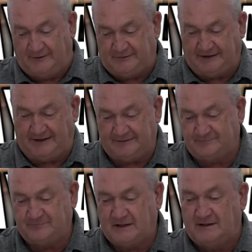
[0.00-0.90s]
Okay,
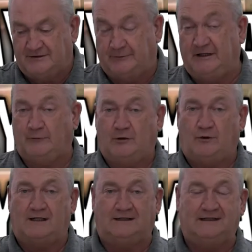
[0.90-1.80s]
so anyway,
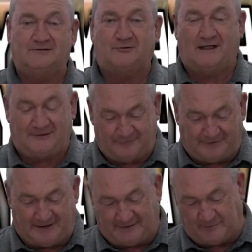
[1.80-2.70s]
while Lee is trying to
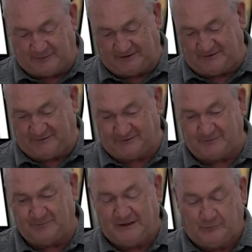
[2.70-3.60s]
find our
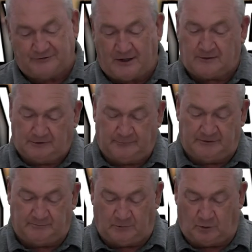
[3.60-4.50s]
pictures, we'll talk a little
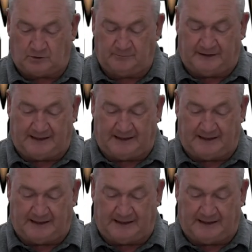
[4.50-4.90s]
bit more